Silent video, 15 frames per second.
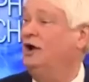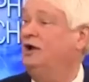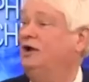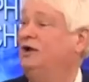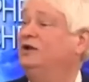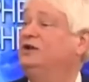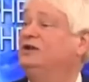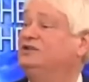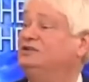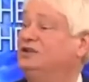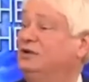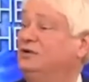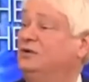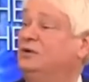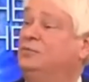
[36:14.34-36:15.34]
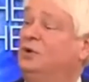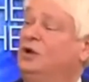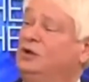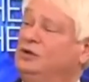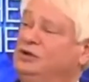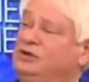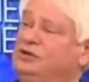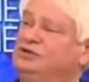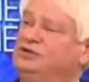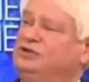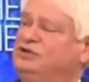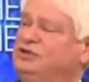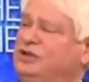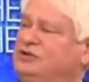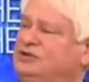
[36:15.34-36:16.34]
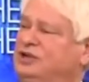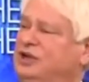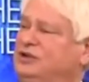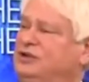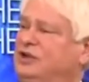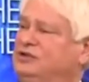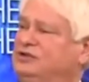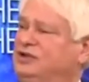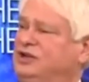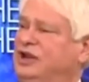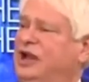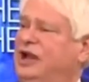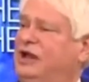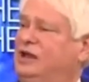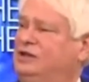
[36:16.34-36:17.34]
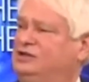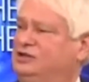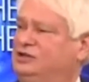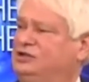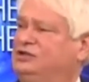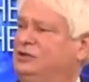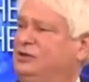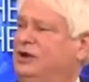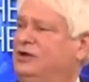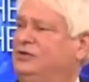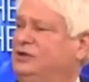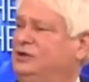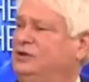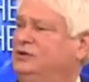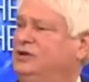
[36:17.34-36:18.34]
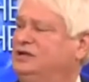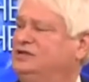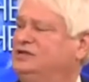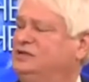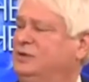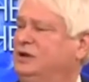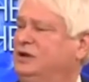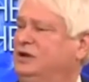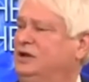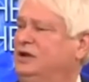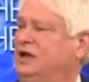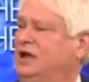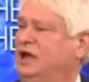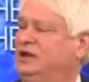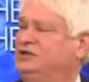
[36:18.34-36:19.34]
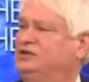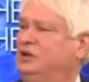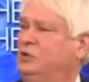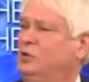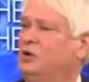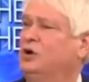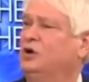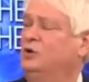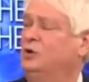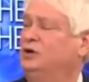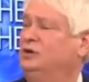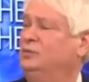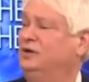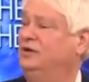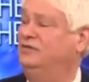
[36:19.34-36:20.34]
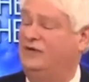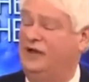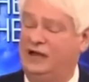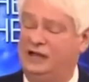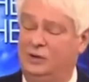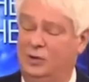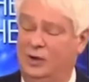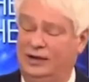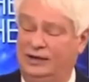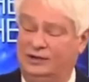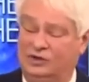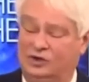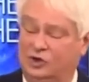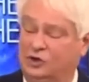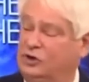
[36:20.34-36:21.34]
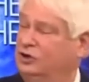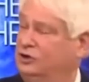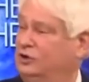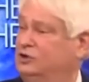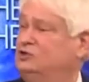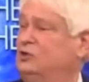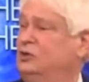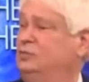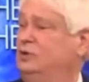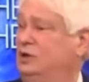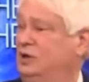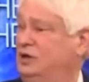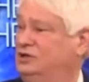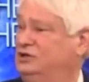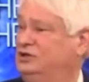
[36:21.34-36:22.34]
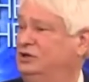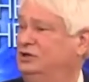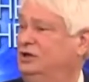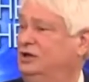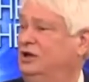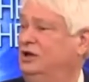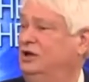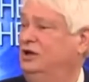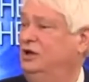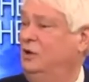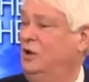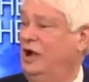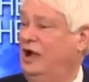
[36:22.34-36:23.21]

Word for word: a crown, etc. And Paul uses those analogies throughout the New Testament. And so we're going to be evaluated during the tribulation